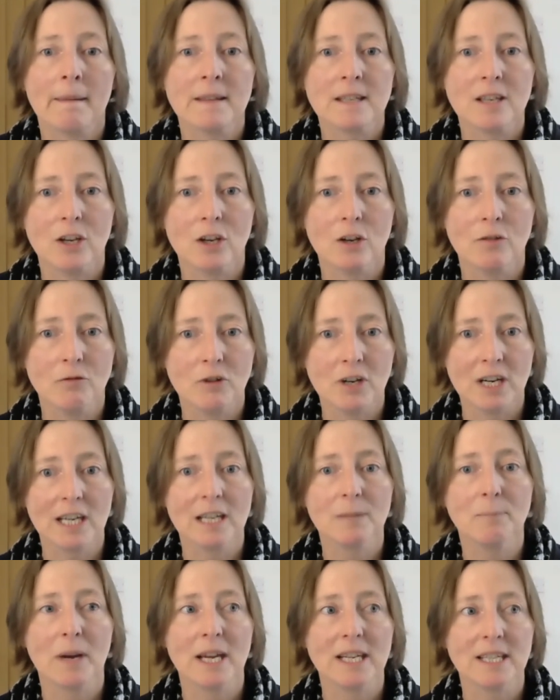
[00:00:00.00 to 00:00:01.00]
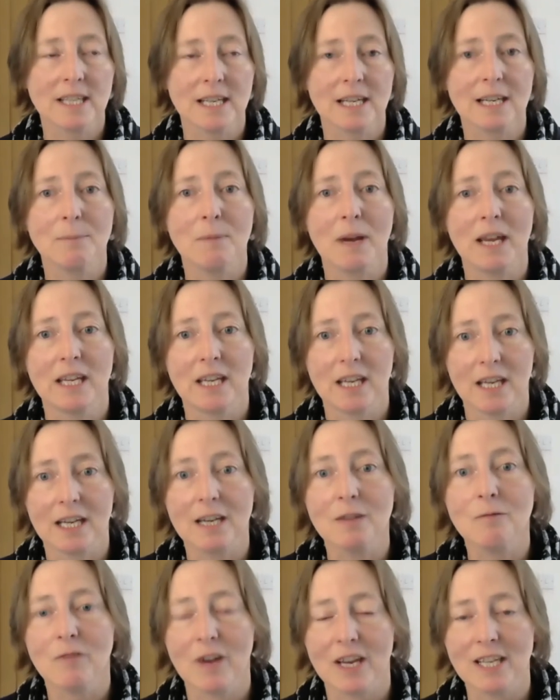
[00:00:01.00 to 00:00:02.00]
So you're really basically making an
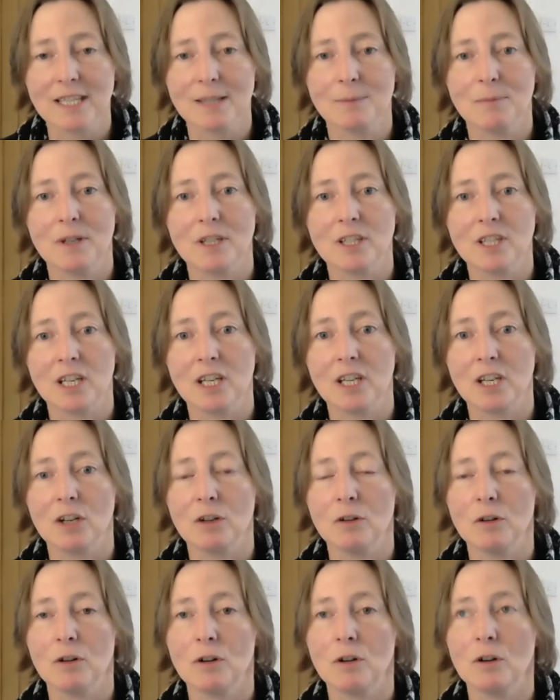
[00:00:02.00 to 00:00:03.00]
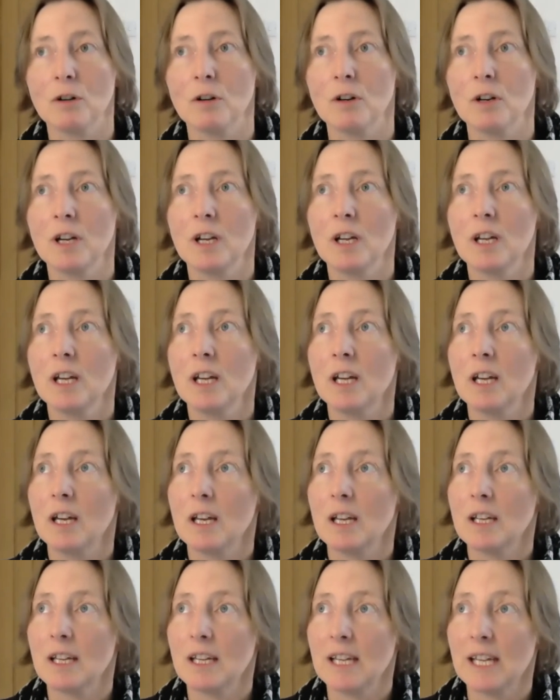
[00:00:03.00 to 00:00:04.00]
investment in your
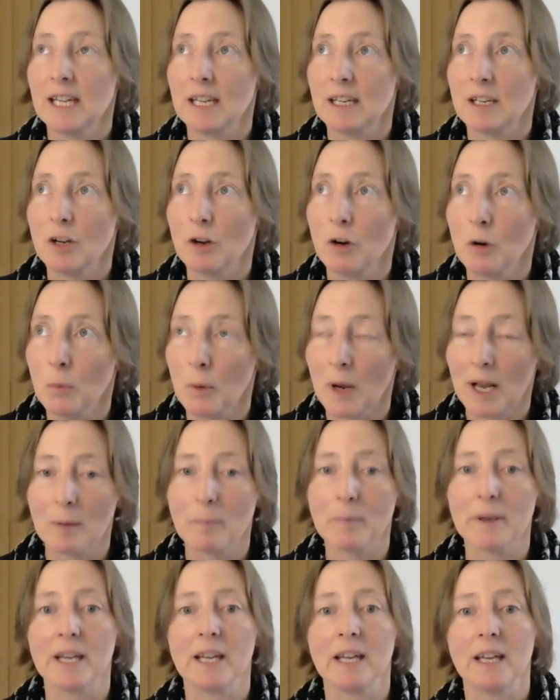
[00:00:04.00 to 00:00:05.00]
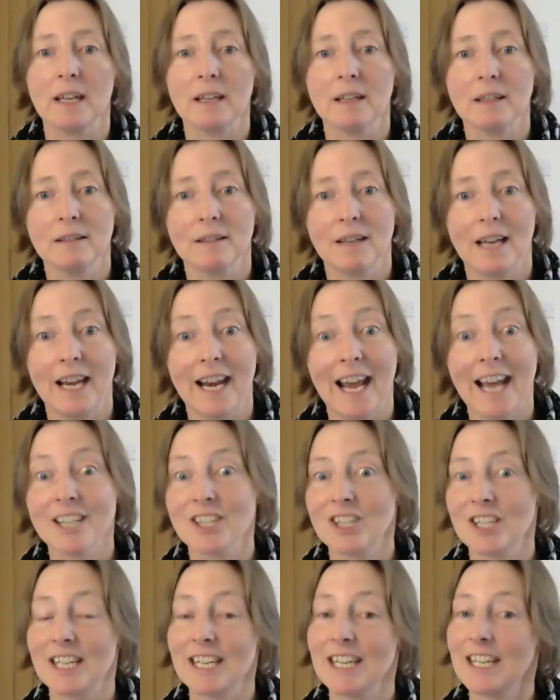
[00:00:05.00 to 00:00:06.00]
well-being, and
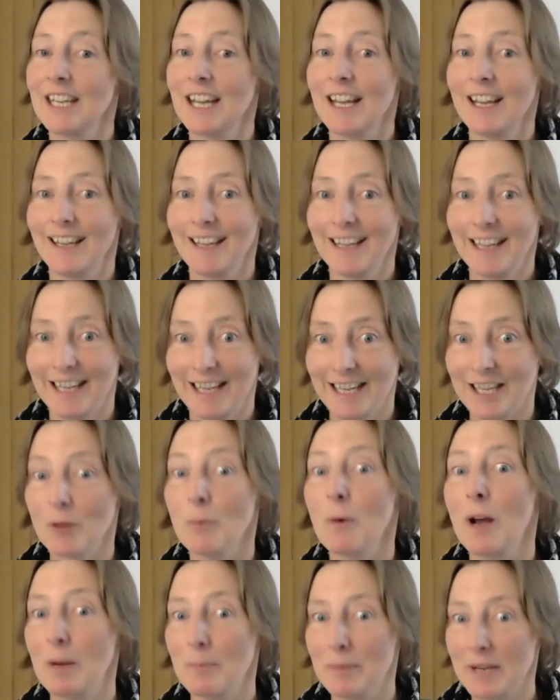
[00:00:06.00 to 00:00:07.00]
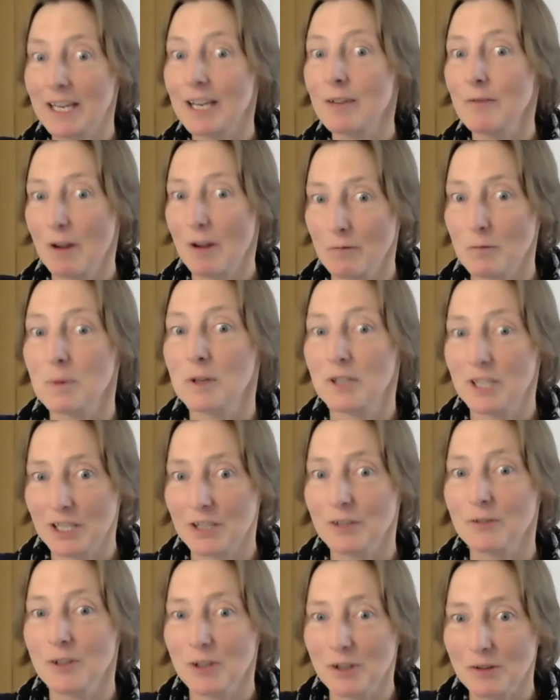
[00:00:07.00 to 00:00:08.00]
actually in the well-being of
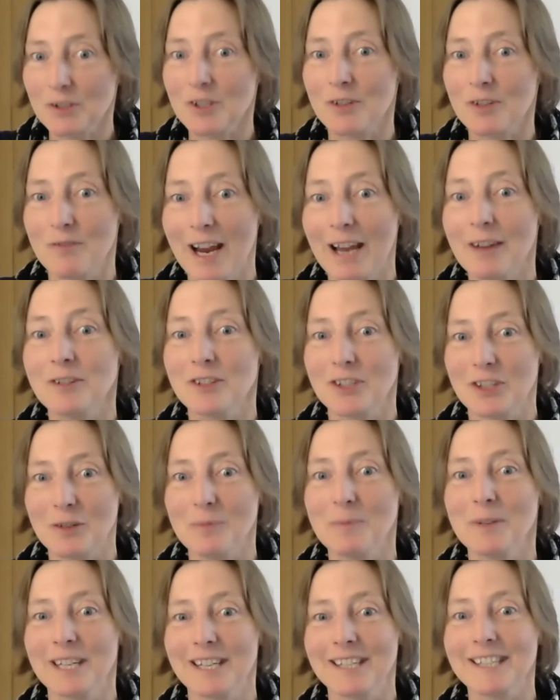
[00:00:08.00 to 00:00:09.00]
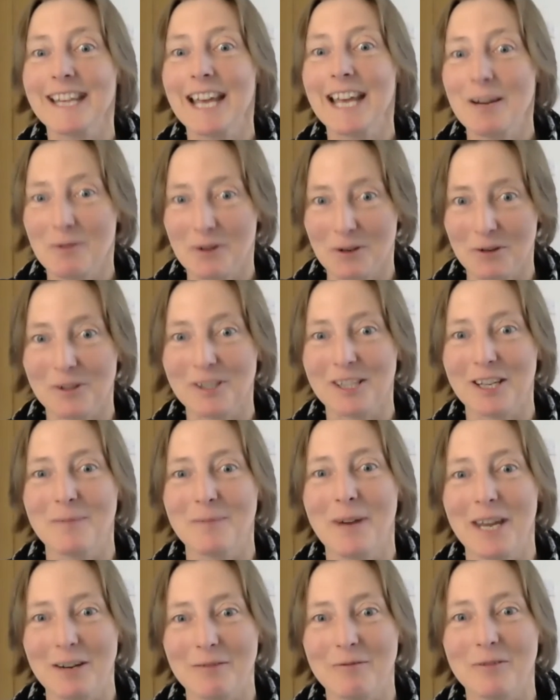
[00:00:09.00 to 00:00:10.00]
everybody who surrounds you, because they will also
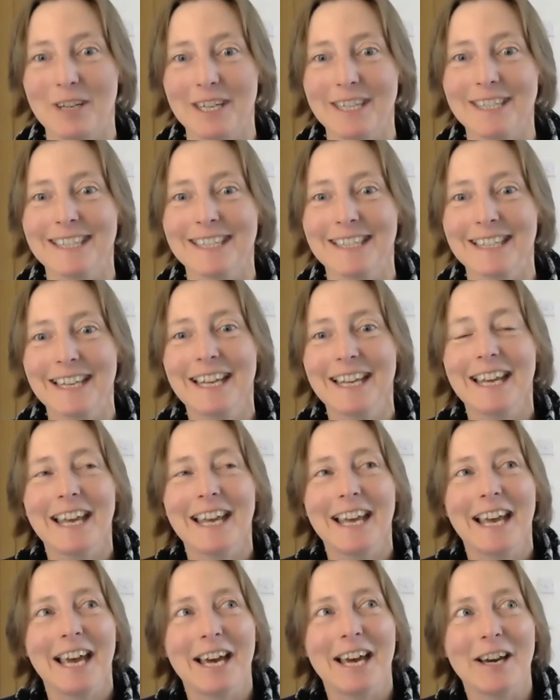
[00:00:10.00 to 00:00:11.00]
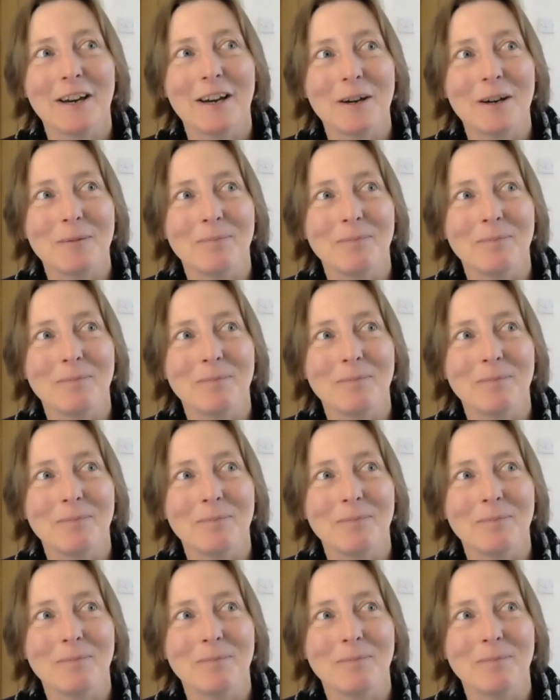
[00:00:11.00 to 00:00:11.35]
benefit. Yeah.